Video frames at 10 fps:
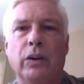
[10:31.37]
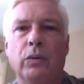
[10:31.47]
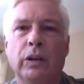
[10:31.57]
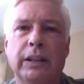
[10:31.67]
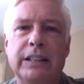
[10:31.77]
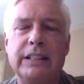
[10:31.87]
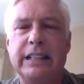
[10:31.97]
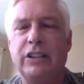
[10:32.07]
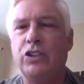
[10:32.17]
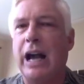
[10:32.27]
You don't really
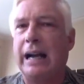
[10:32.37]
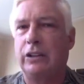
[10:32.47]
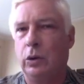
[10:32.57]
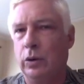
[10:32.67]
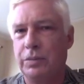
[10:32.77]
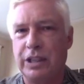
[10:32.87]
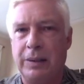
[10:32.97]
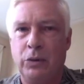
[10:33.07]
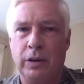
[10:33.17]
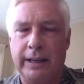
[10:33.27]
see jock dorms
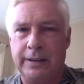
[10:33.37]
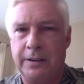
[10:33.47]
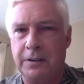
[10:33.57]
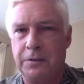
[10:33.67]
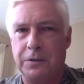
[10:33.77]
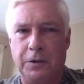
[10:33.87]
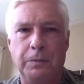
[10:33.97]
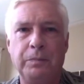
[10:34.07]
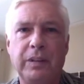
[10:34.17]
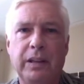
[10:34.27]
anymore like you used to.
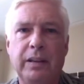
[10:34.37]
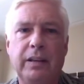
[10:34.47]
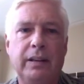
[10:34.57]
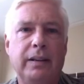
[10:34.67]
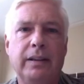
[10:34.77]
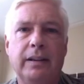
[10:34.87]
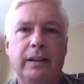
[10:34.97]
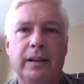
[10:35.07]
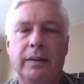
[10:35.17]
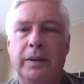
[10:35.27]

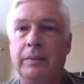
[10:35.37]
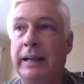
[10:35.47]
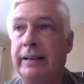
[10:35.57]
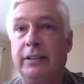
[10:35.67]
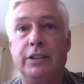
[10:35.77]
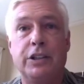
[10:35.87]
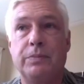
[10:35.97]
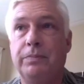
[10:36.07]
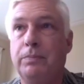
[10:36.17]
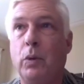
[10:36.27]
I can
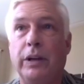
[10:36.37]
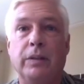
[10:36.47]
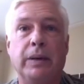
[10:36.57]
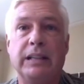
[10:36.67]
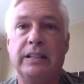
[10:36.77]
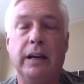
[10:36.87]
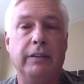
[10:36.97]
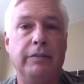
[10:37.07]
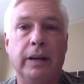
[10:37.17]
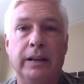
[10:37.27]
just point to
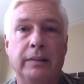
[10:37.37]
myself.